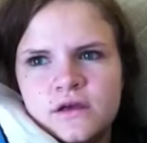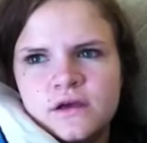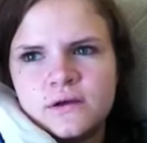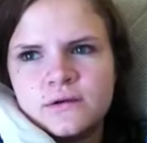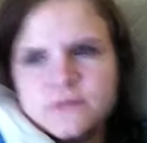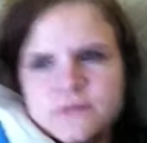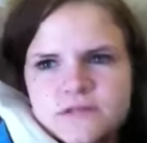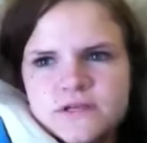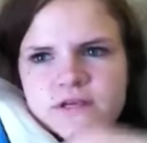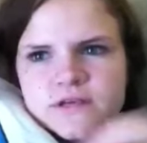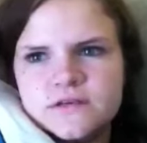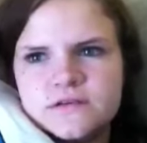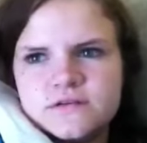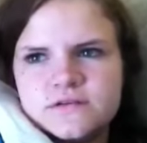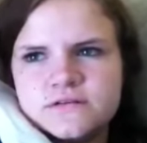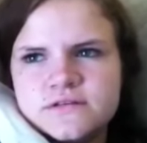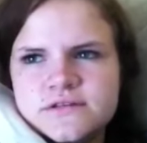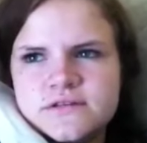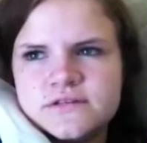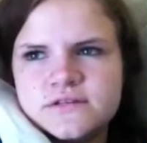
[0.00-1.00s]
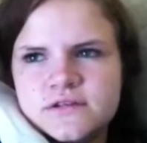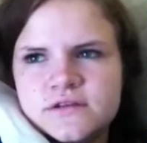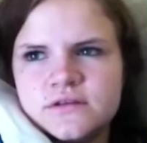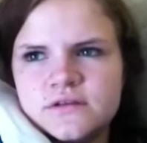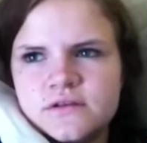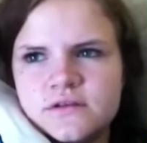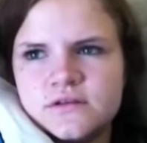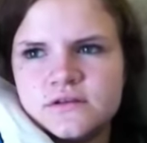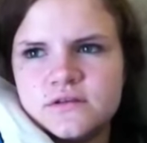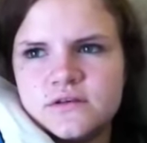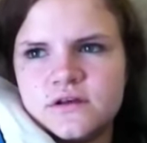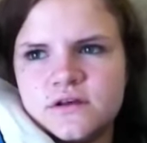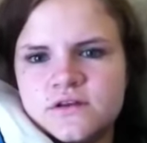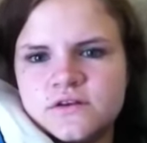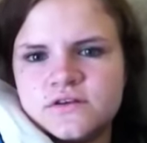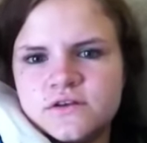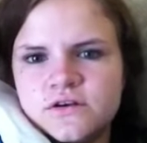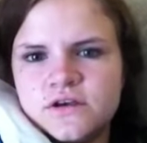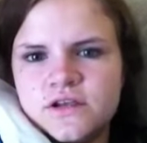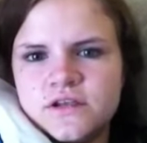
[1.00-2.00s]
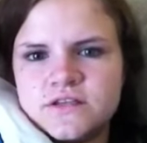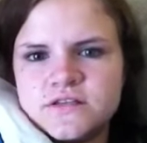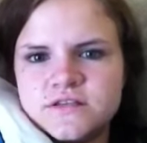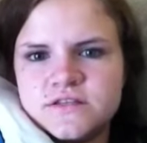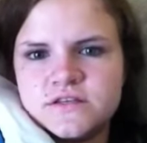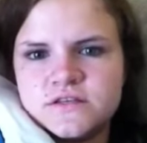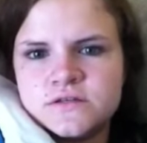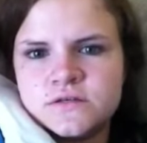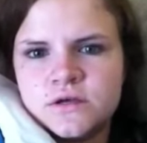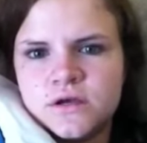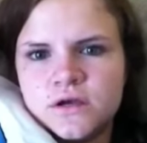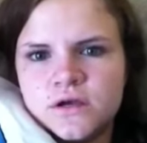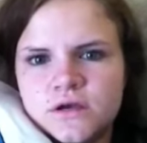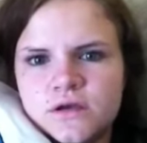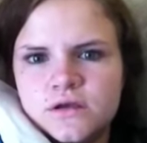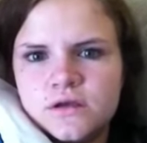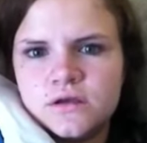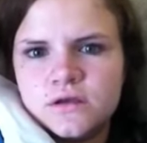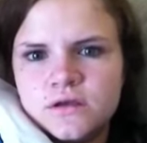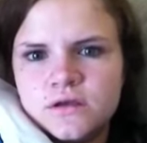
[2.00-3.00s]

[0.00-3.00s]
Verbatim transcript: I was like still under anesthesia,